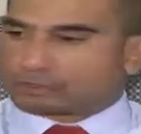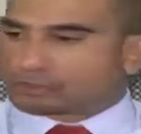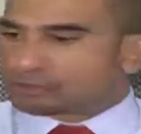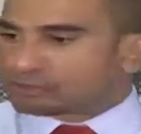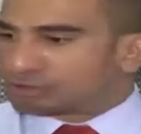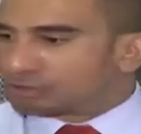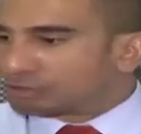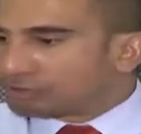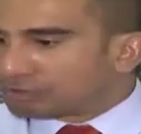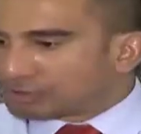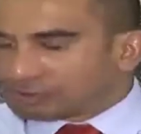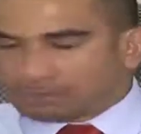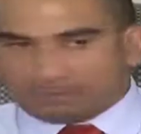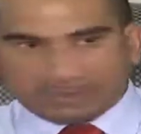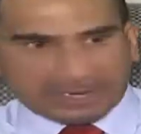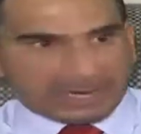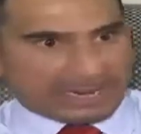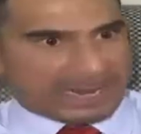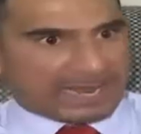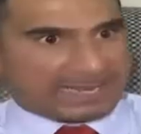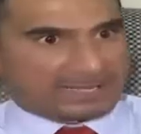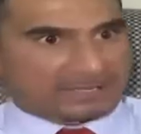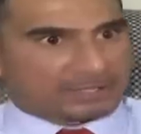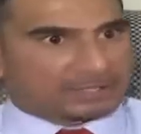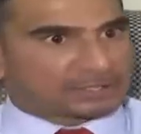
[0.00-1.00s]
Students may
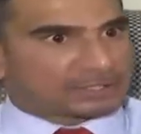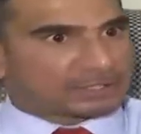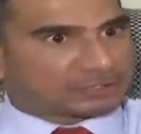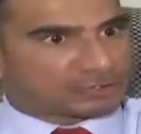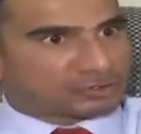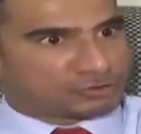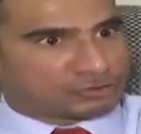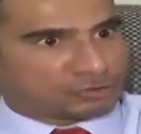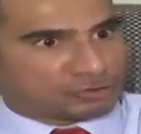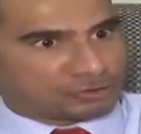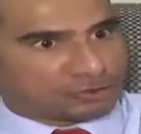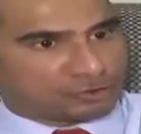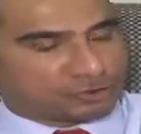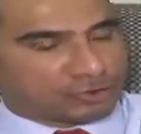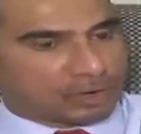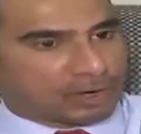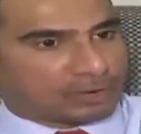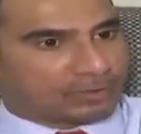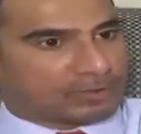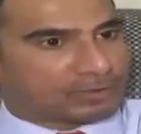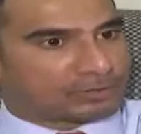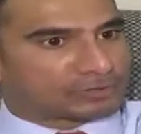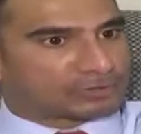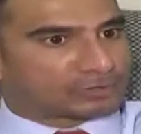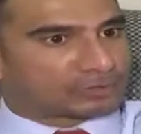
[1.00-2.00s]
add additional
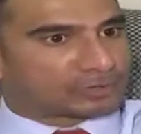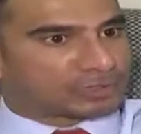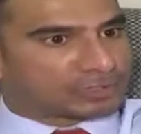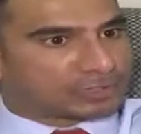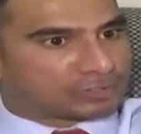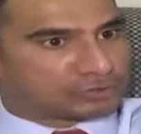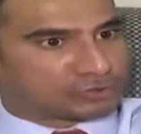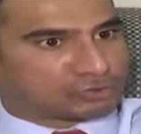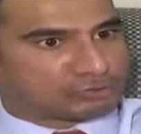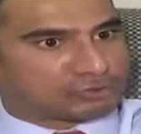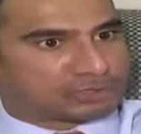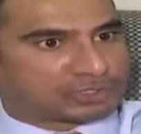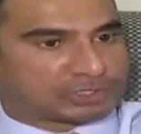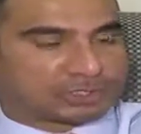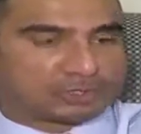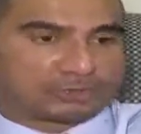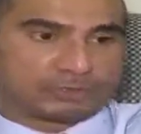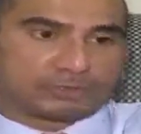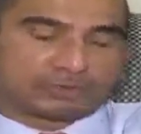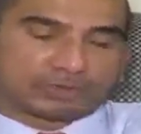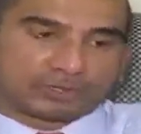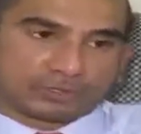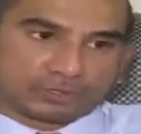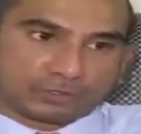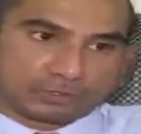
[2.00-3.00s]
URLs to additional
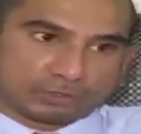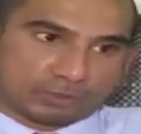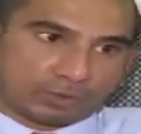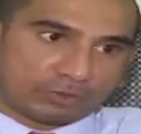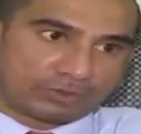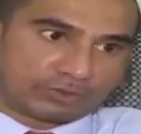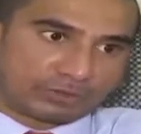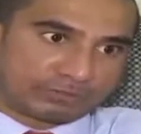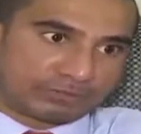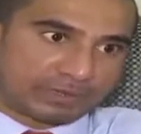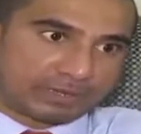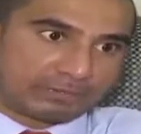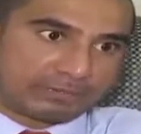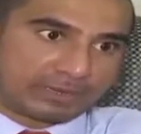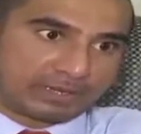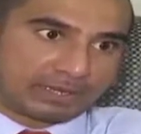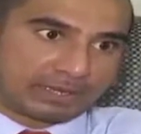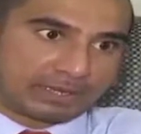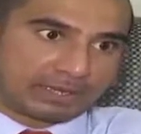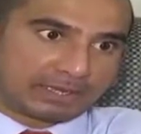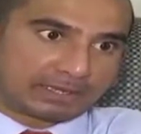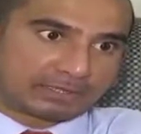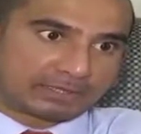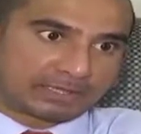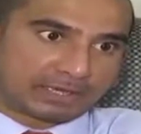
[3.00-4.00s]
material that you'd want to maybe
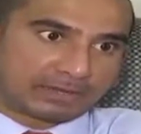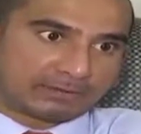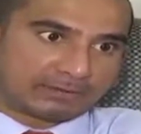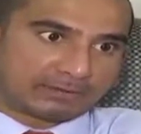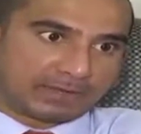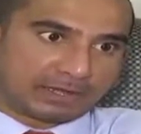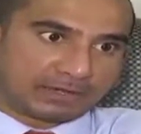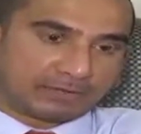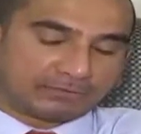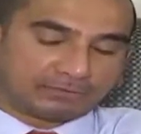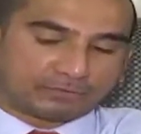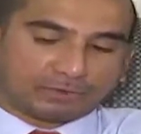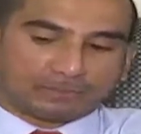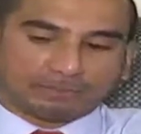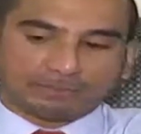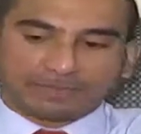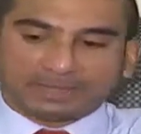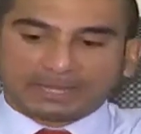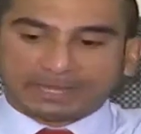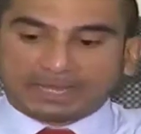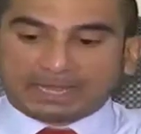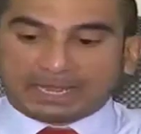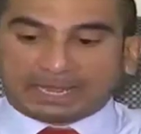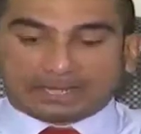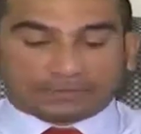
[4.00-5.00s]
take value from,
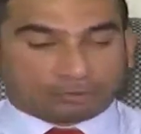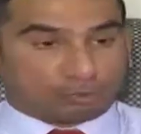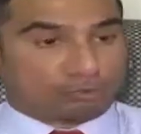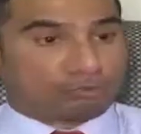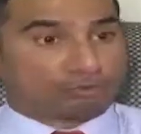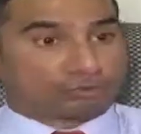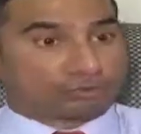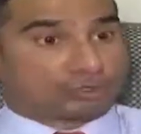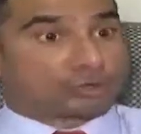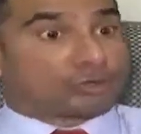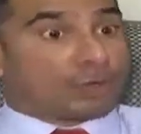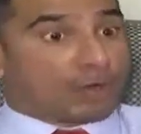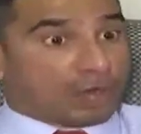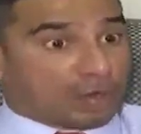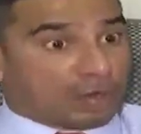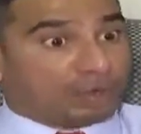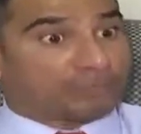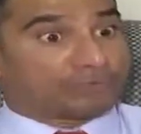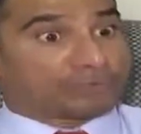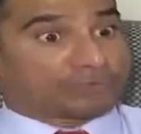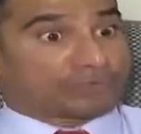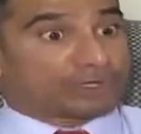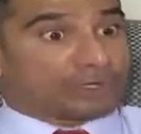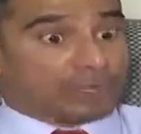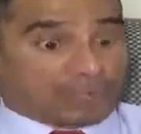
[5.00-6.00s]
and also
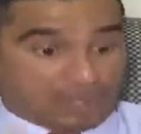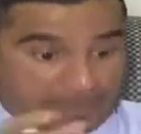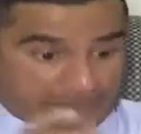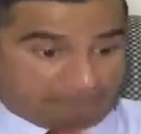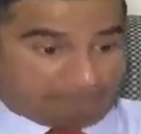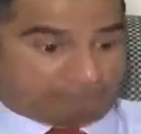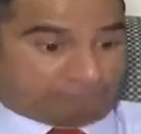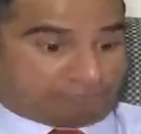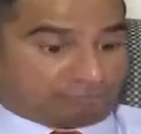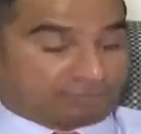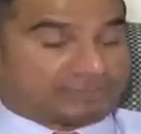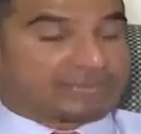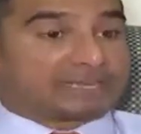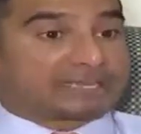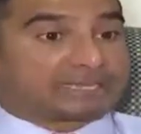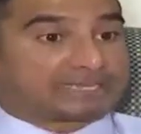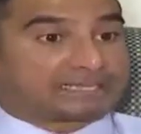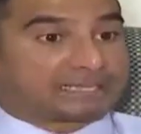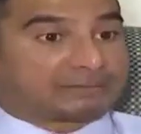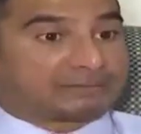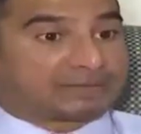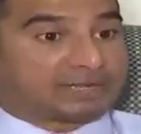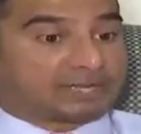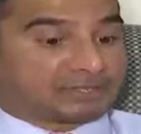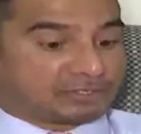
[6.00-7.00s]
answer
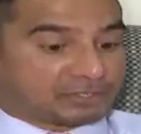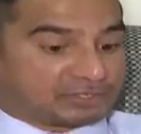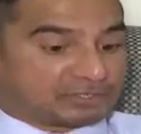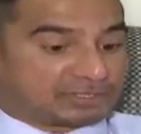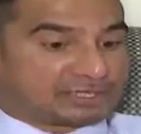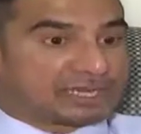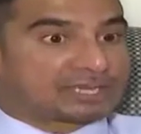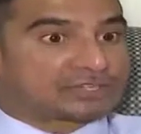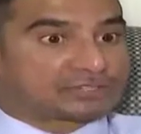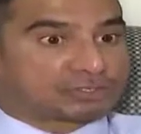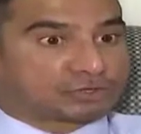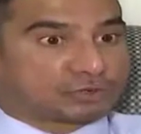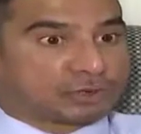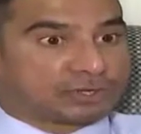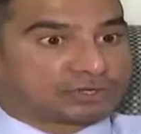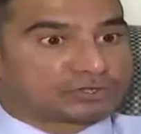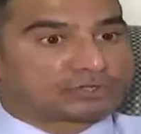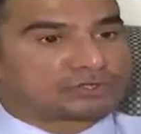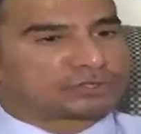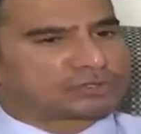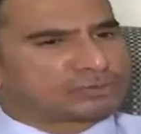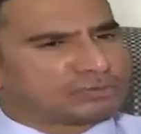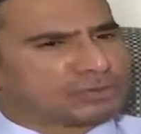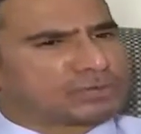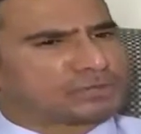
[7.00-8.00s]
pre-examination test
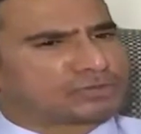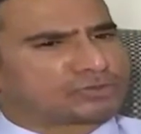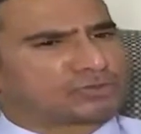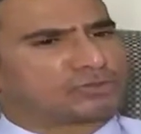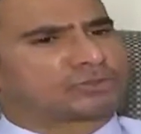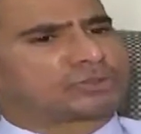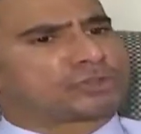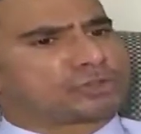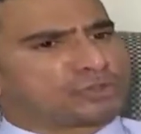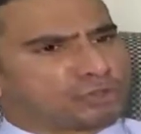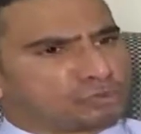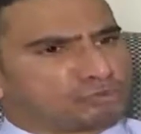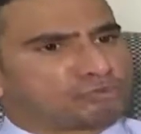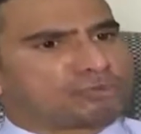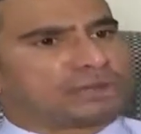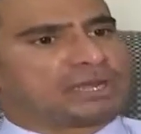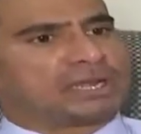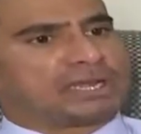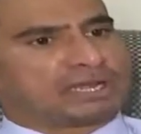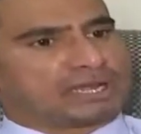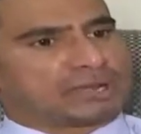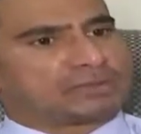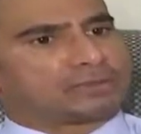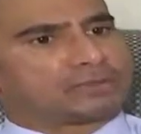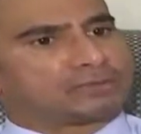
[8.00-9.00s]
questions to make sure that you're
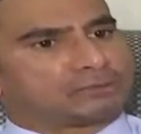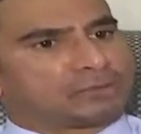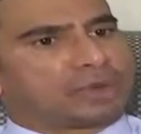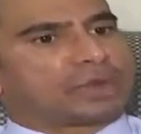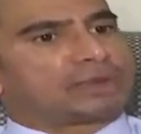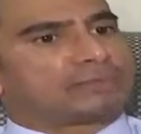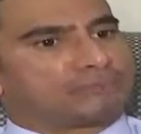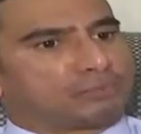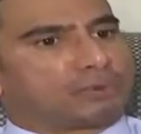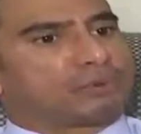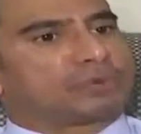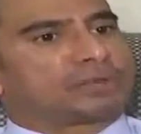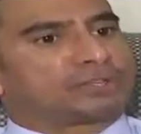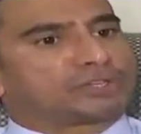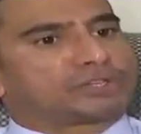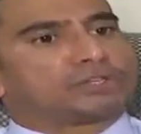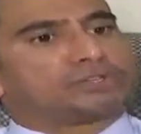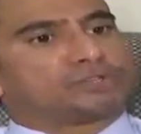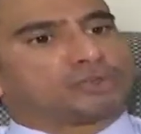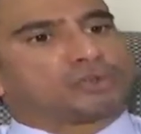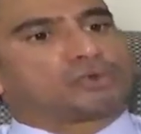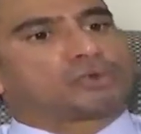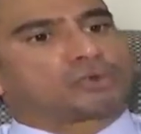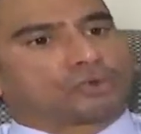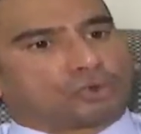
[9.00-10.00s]
really at the right point in
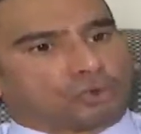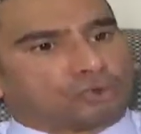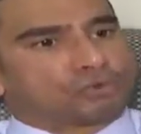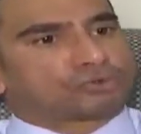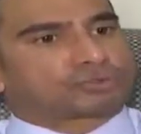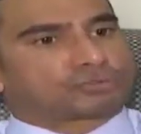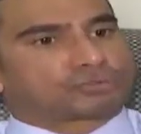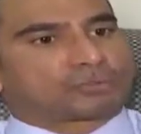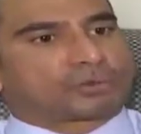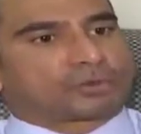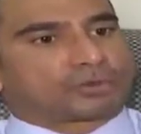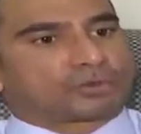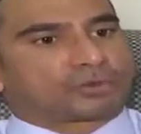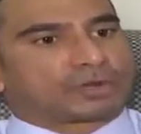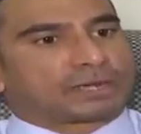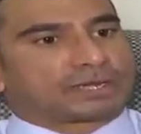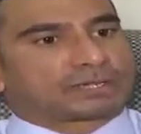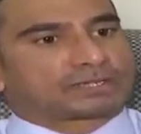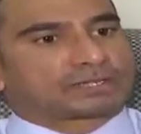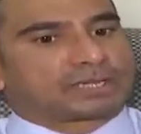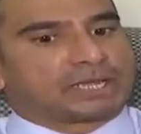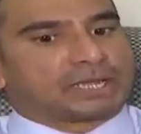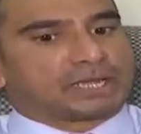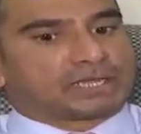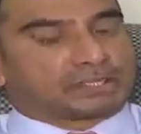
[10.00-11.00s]
your course
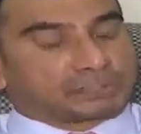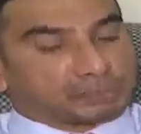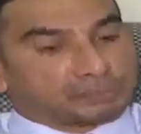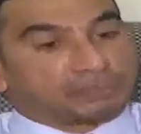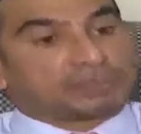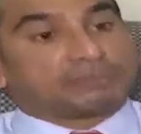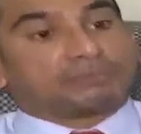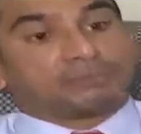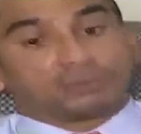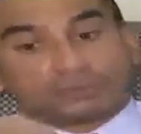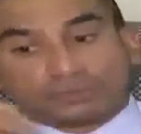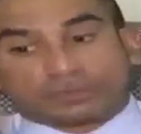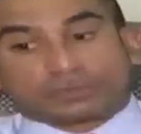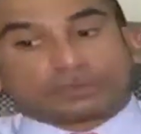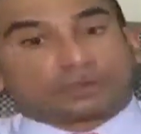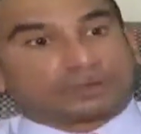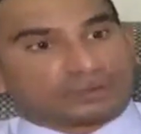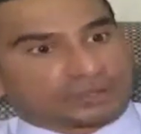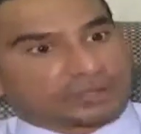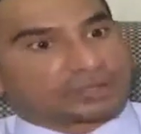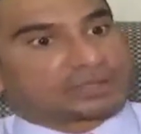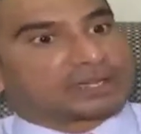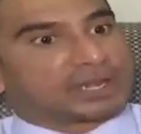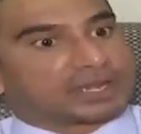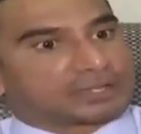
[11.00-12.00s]
progress to be moving on
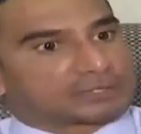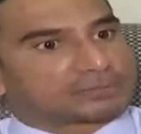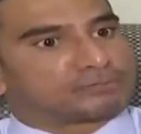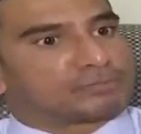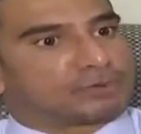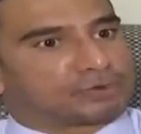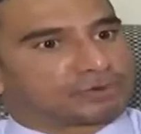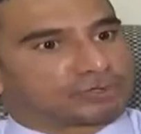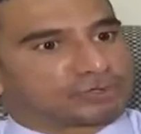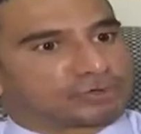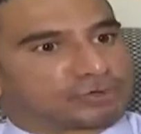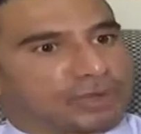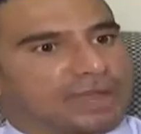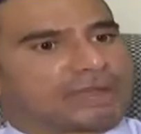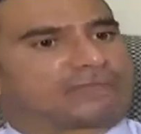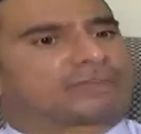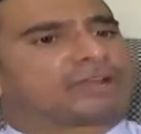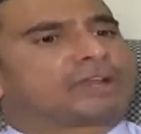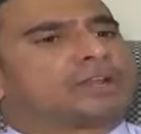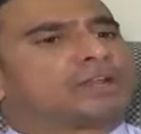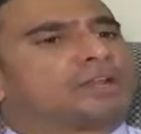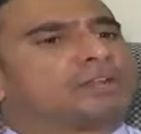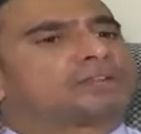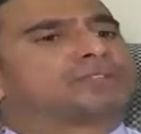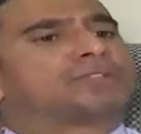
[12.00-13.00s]
to the next module. Have
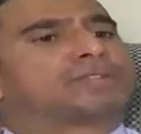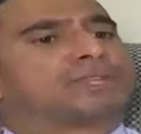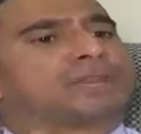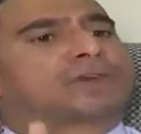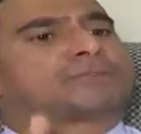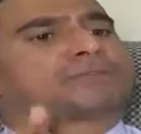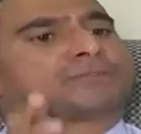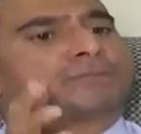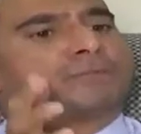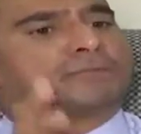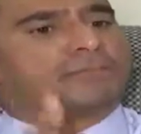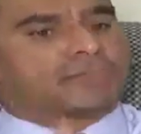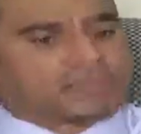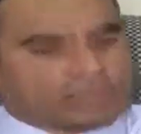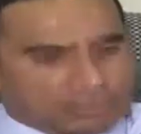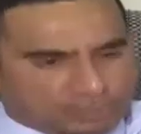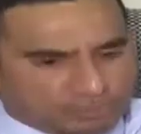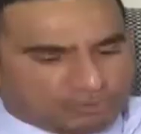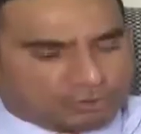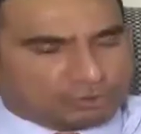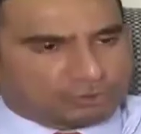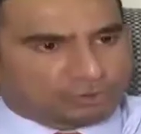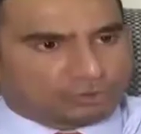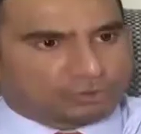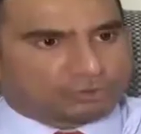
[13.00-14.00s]
I learnt enough from this
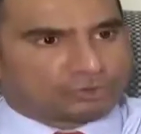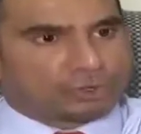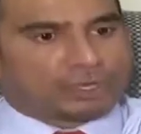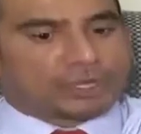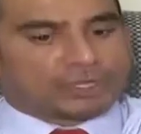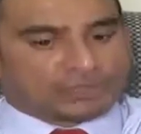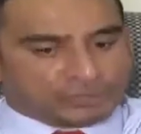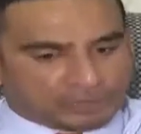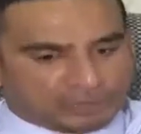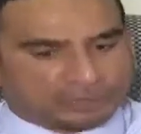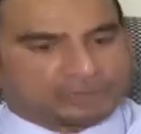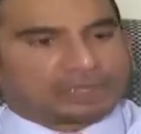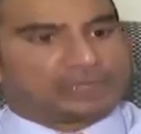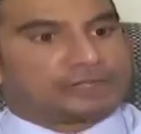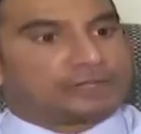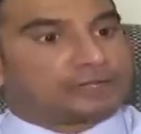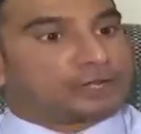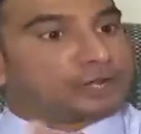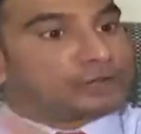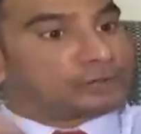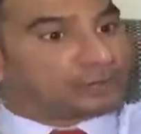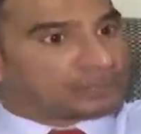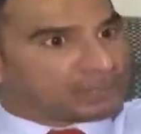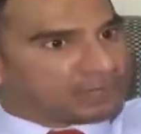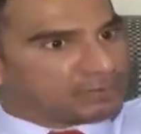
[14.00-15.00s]
module to then
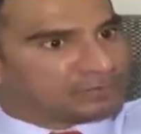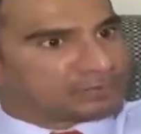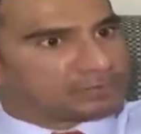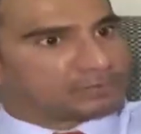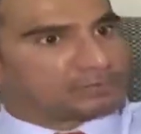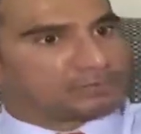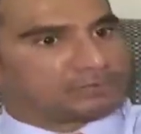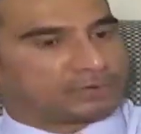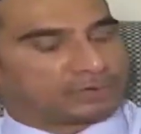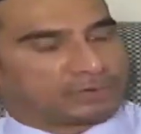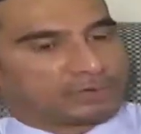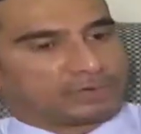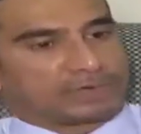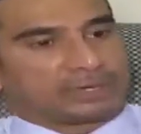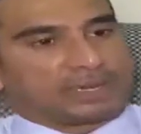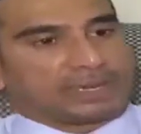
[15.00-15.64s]
know enough to move on to the